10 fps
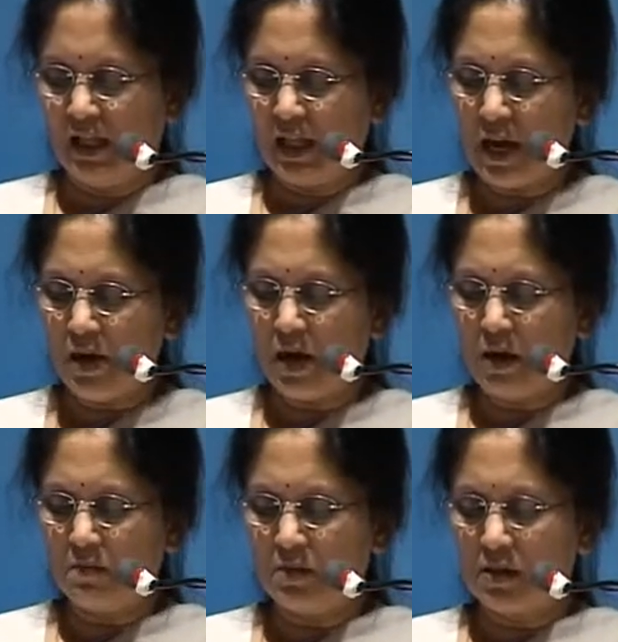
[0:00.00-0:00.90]
Then
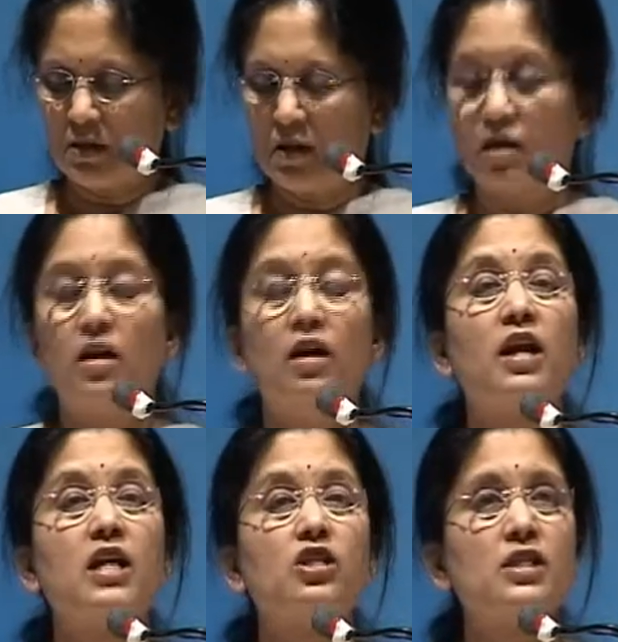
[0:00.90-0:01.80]
comes
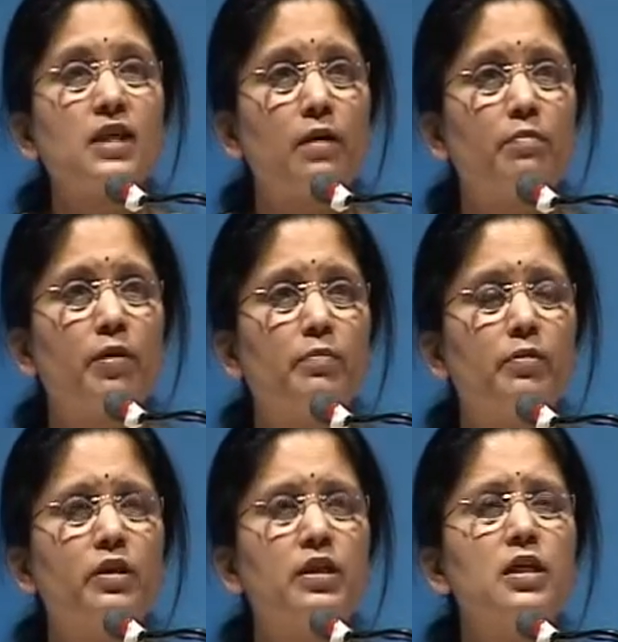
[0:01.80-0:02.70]
rajasic
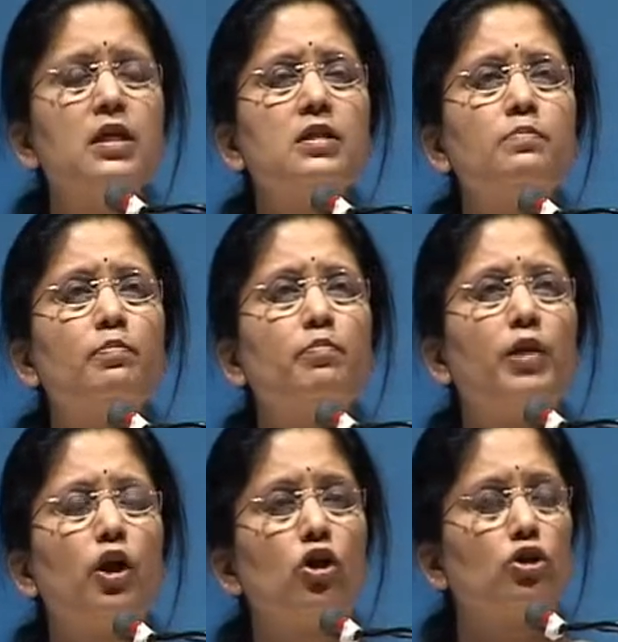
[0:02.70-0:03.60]
people. These
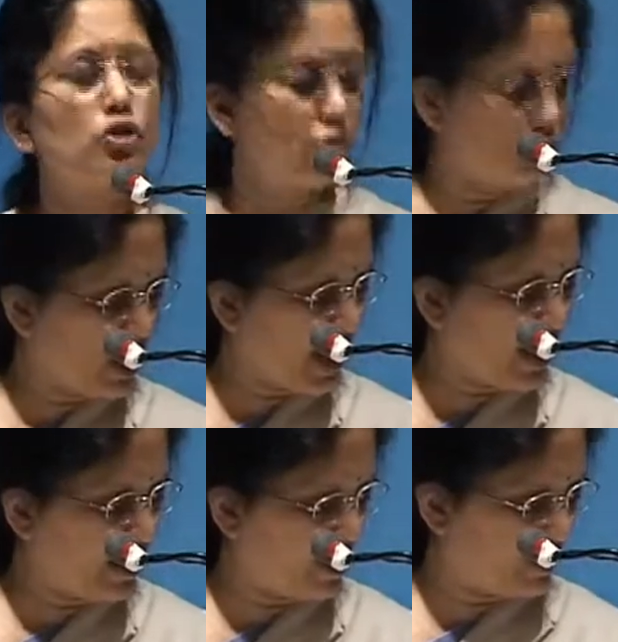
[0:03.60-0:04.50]
belong to two
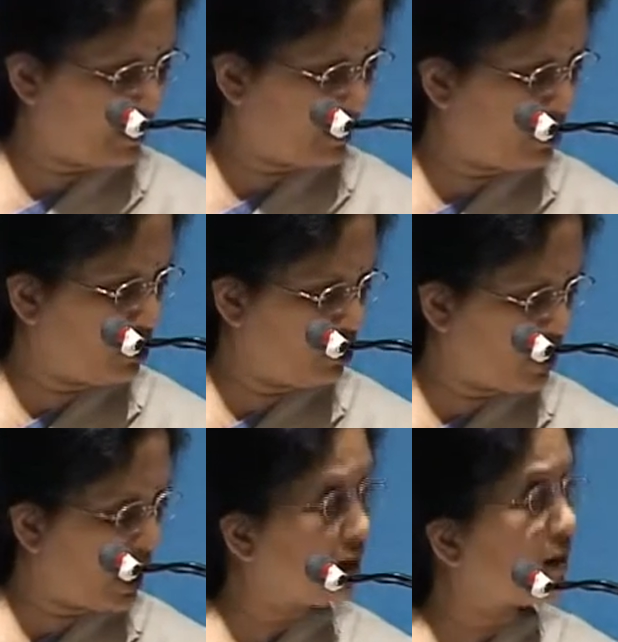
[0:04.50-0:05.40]
categories. The two
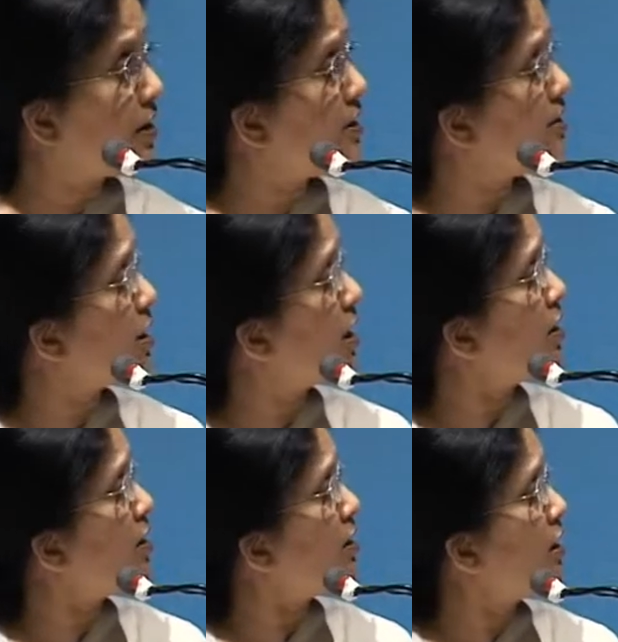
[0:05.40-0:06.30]
categories are